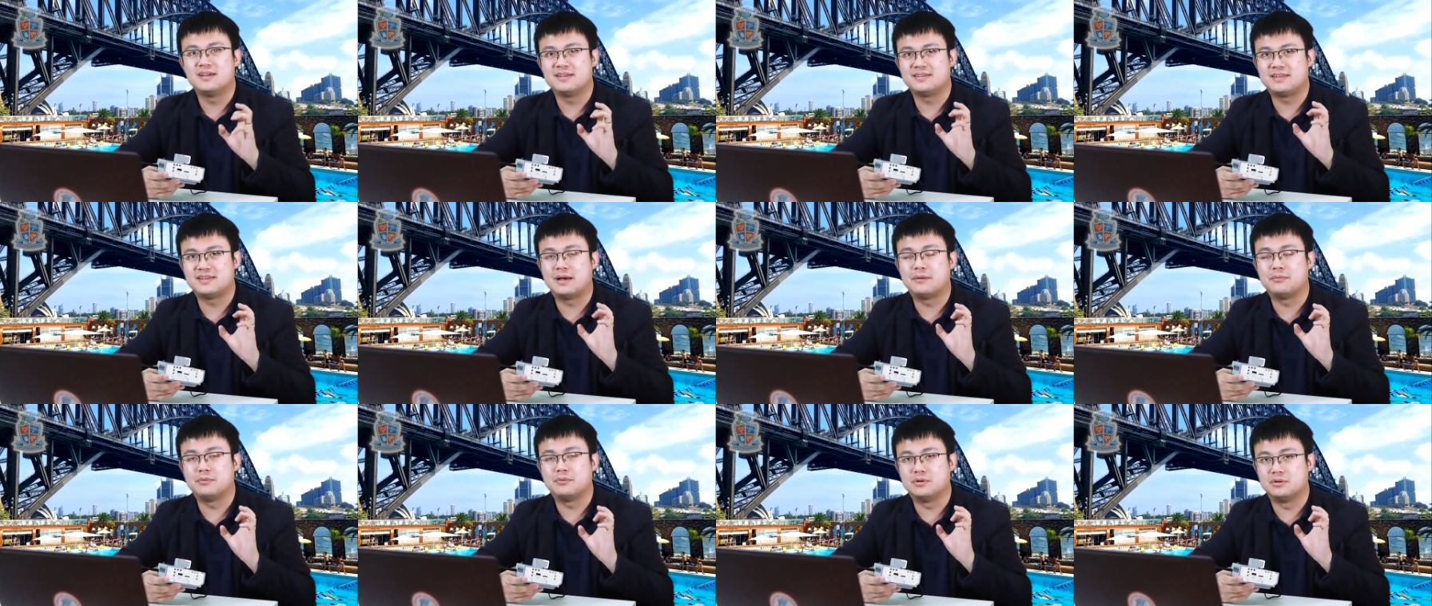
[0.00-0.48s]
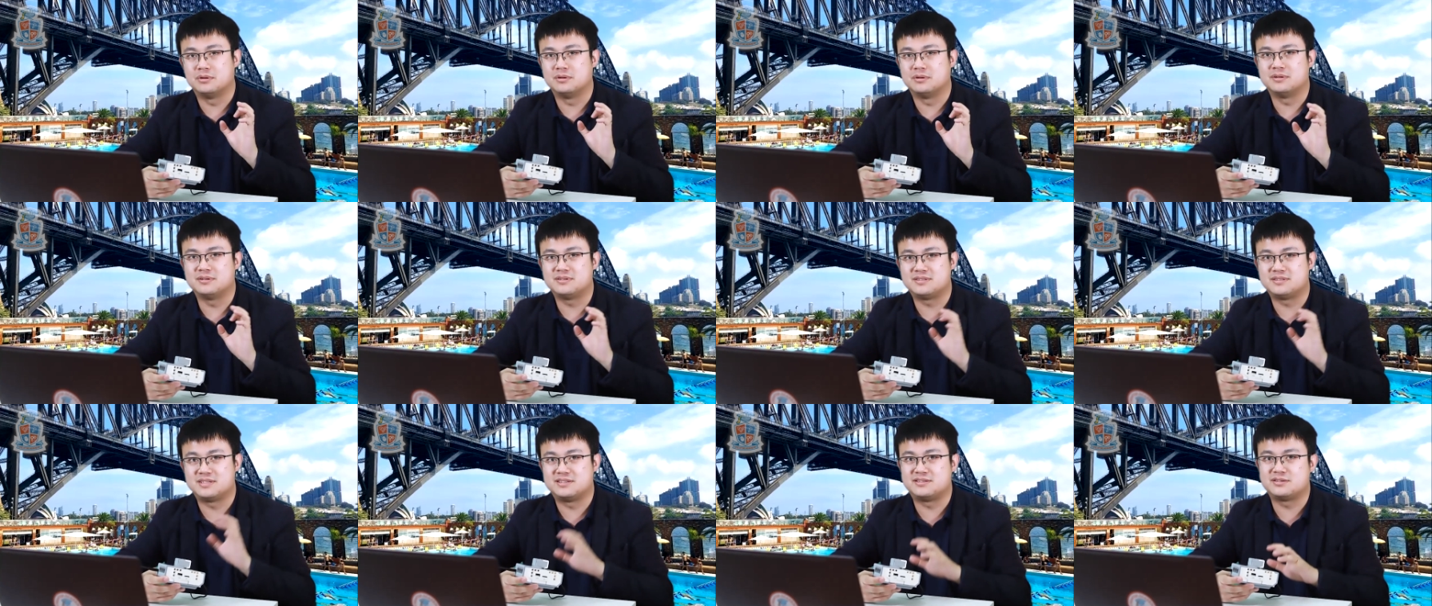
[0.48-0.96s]
that
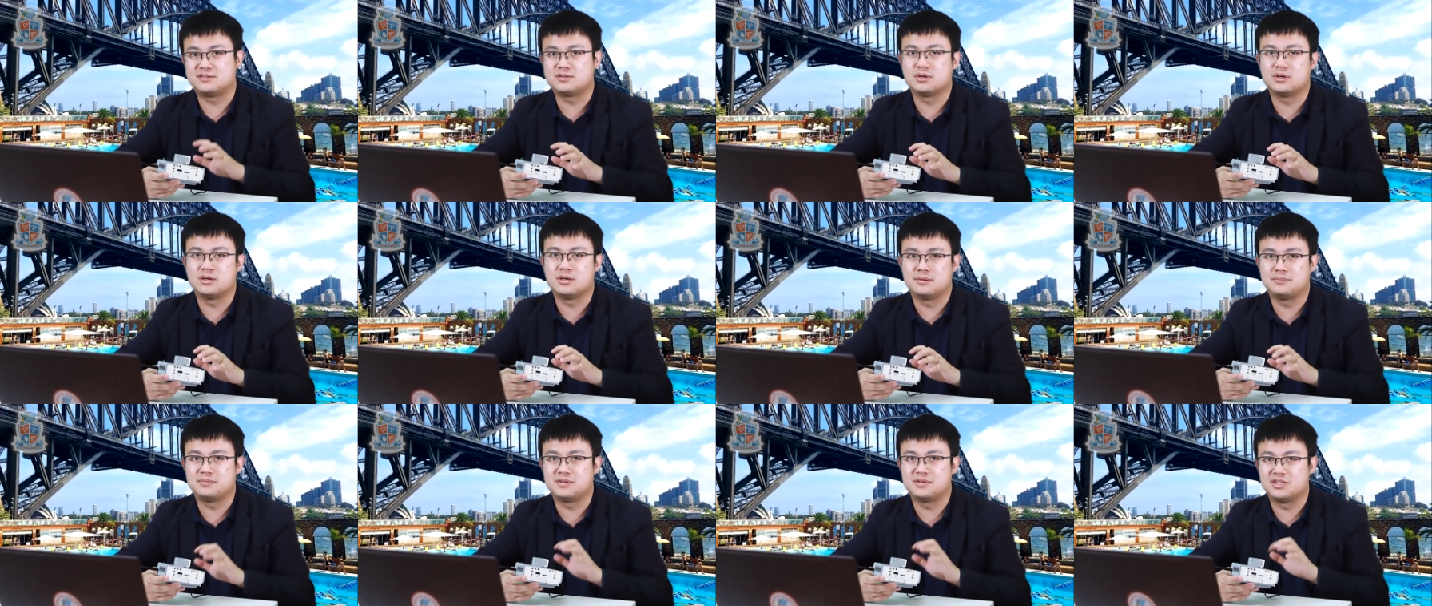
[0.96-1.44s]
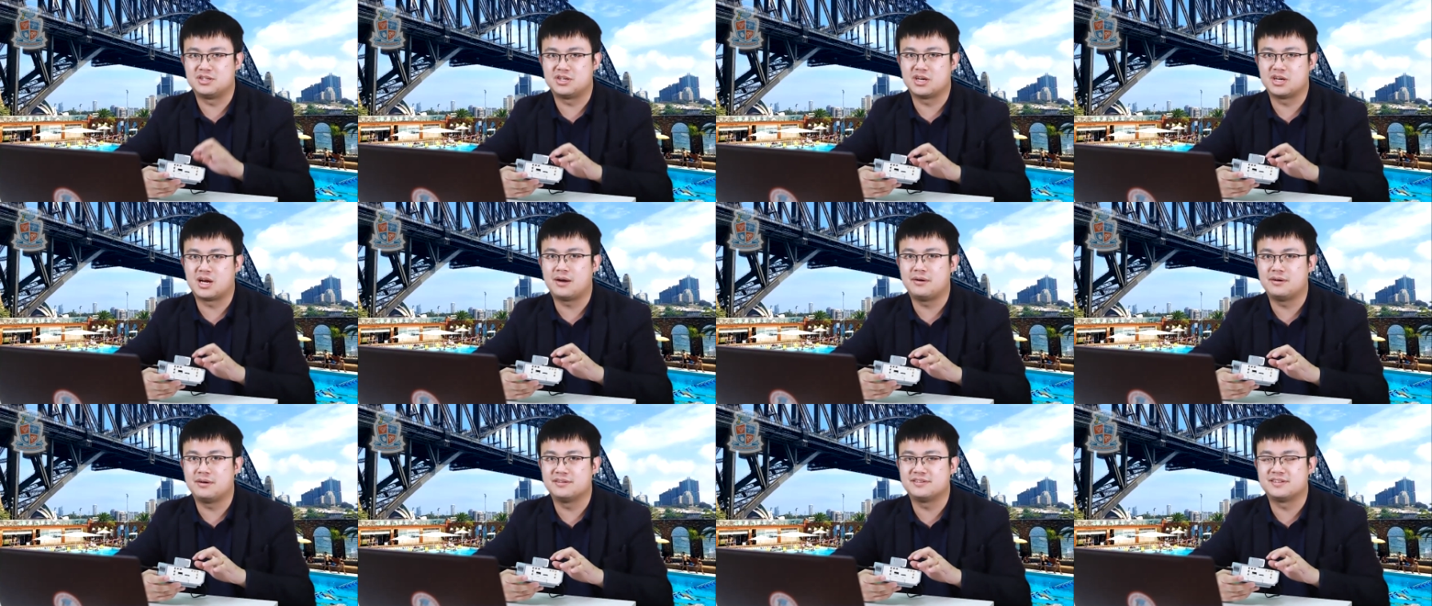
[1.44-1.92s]
will disturb the
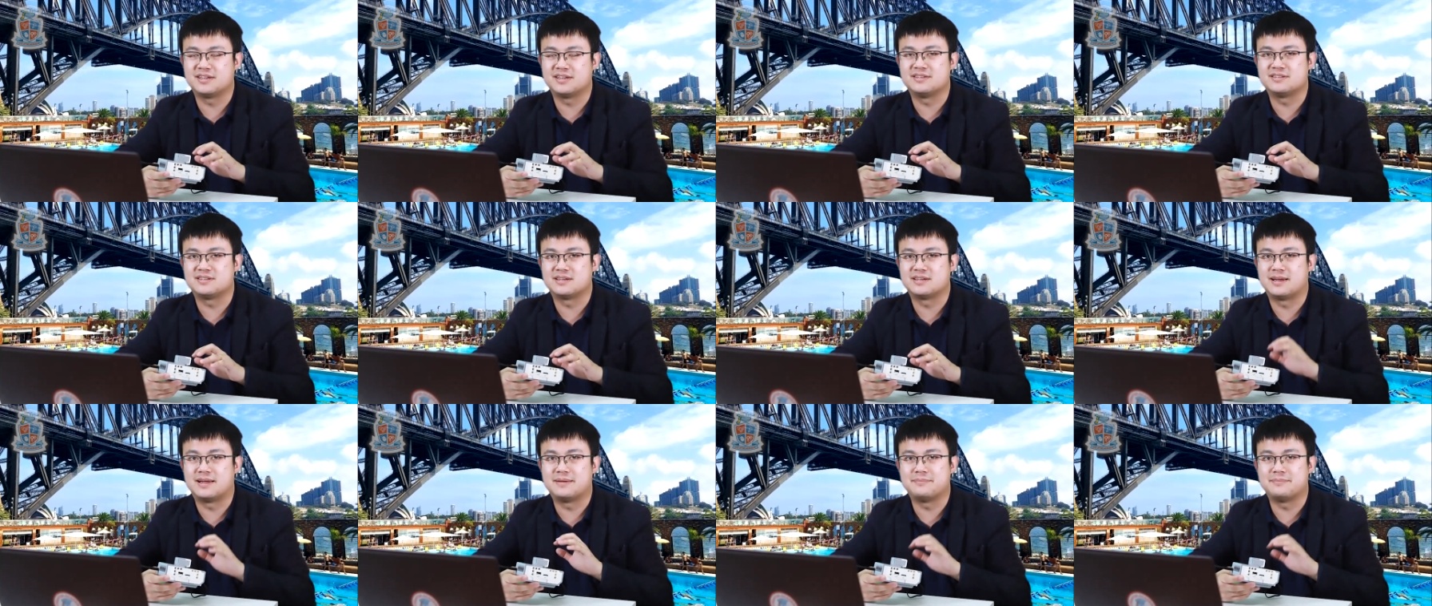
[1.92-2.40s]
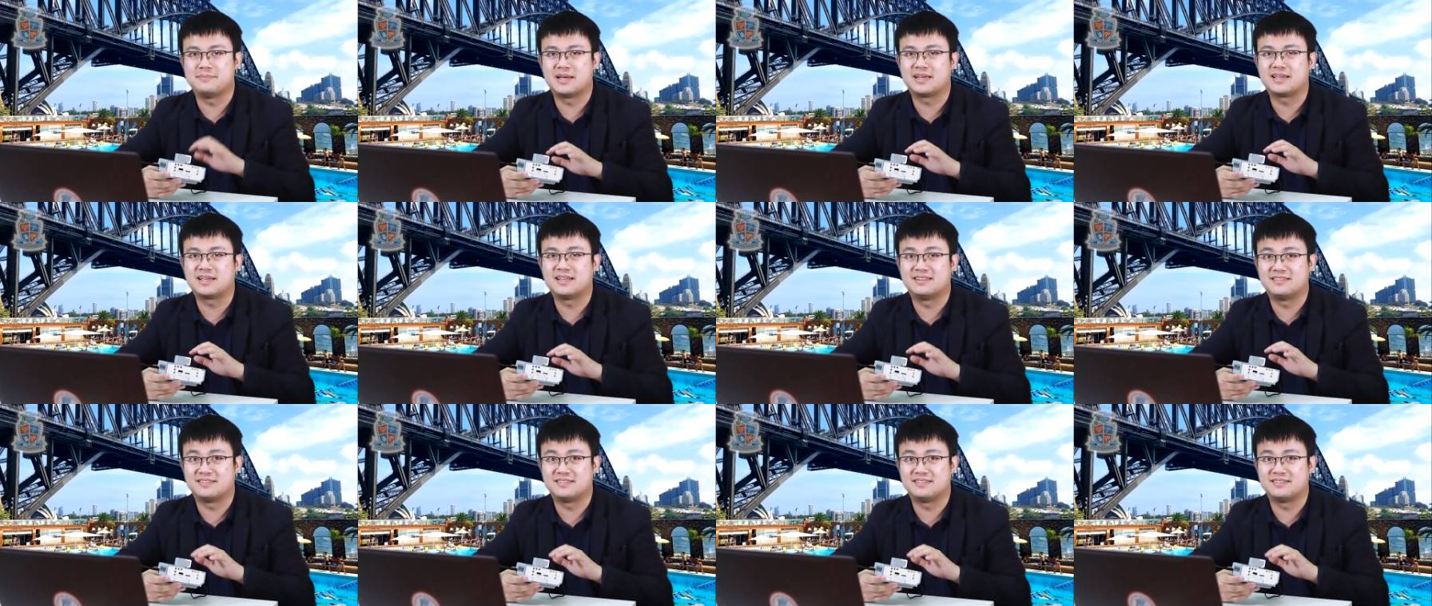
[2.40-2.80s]
gyro sensor and make it